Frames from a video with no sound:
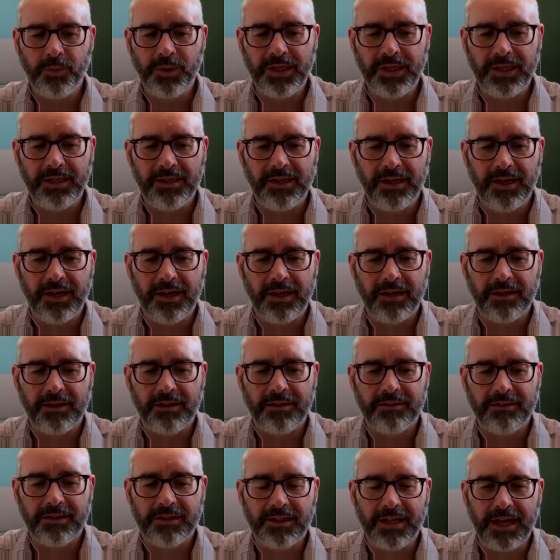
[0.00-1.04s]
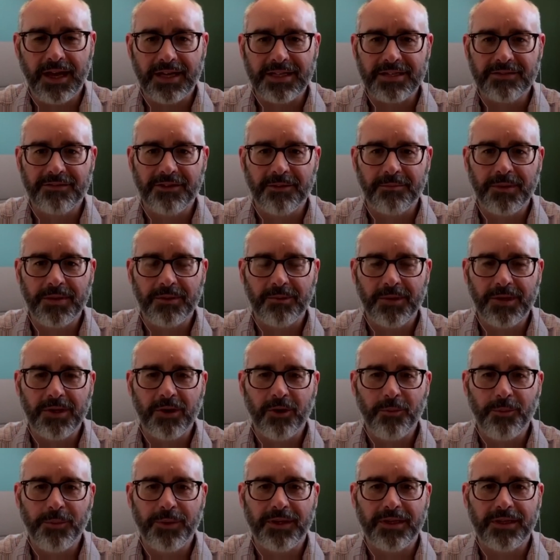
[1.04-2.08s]
we uh, the last film that we
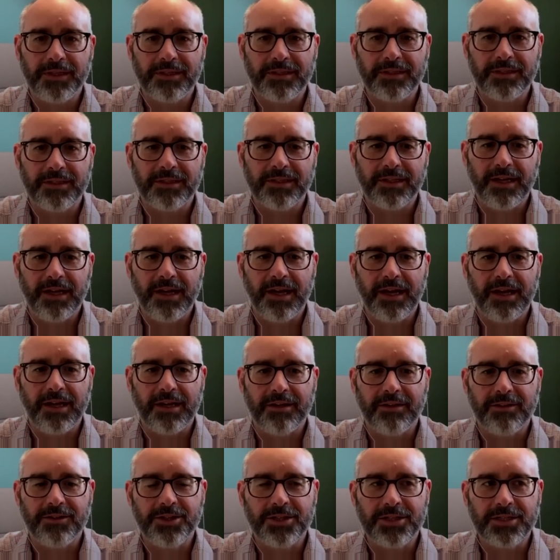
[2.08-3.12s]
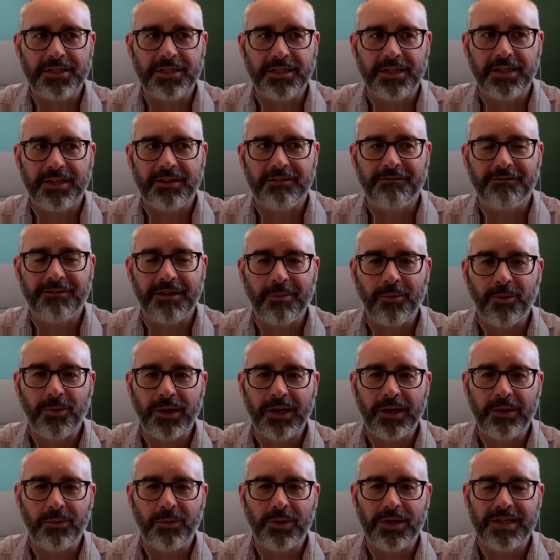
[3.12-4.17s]
opened uh, just in
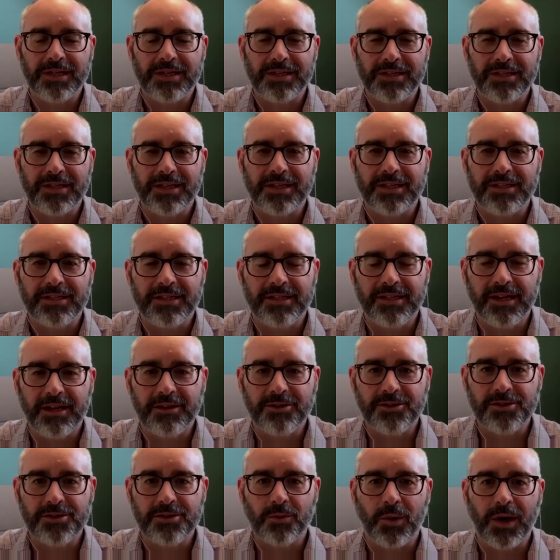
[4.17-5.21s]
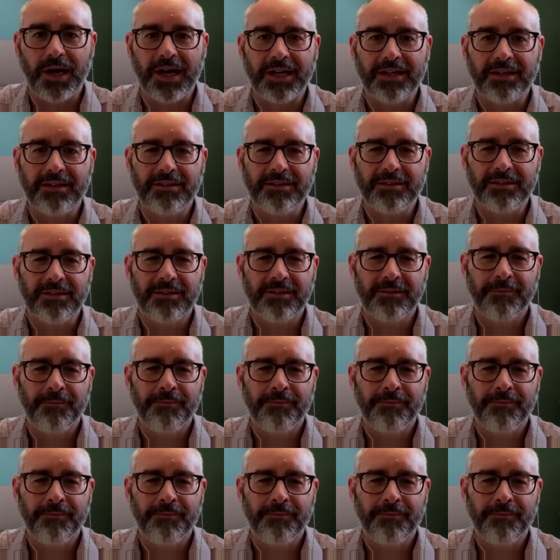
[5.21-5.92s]
February was Into Nature's Wild,